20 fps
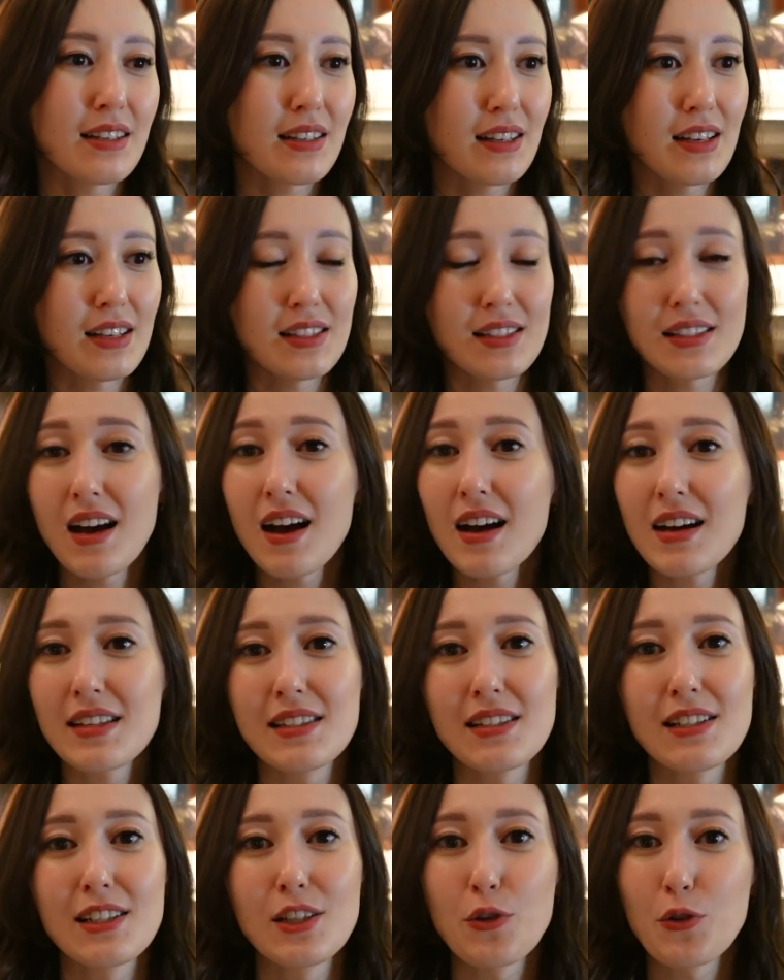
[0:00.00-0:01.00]
a
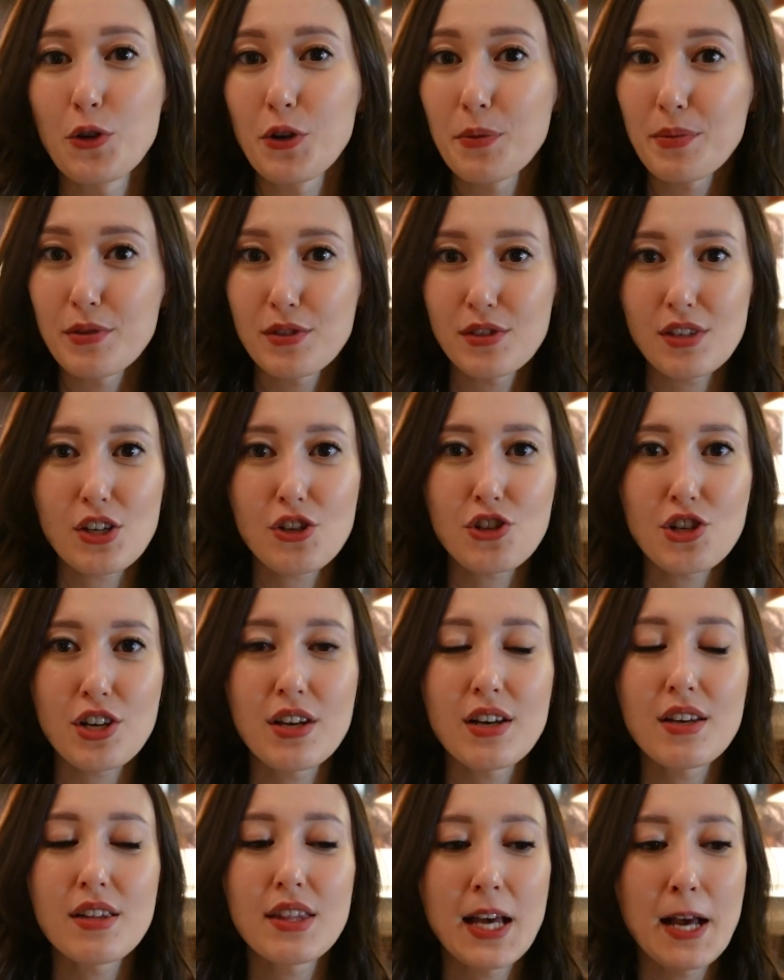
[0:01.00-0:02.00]
title or a
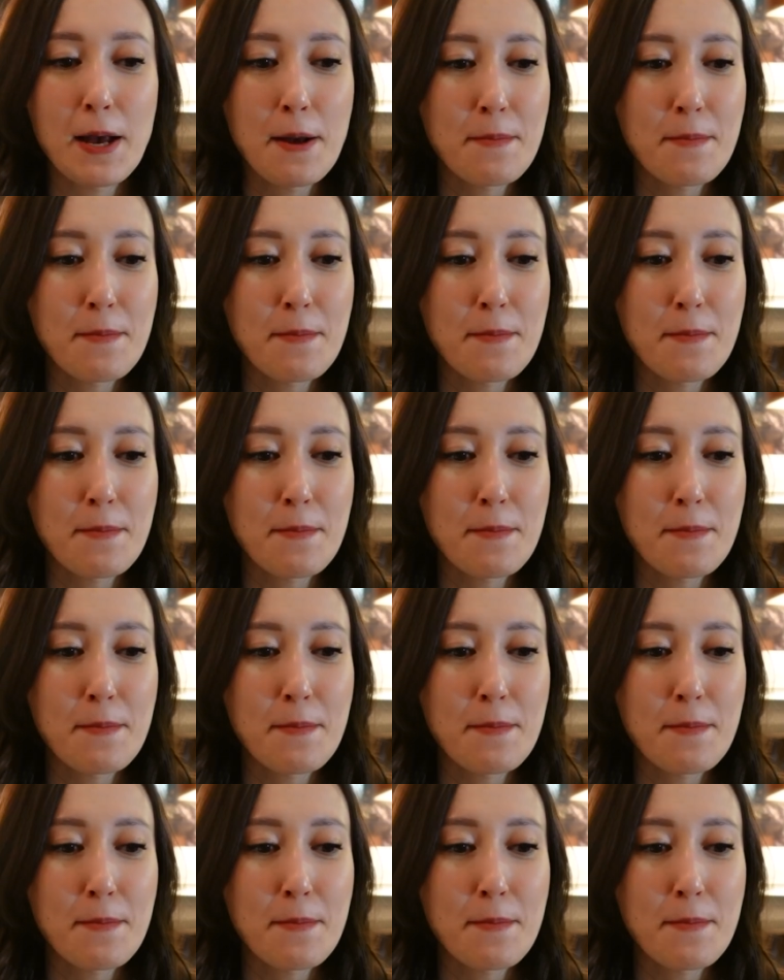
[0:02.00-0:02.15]
position.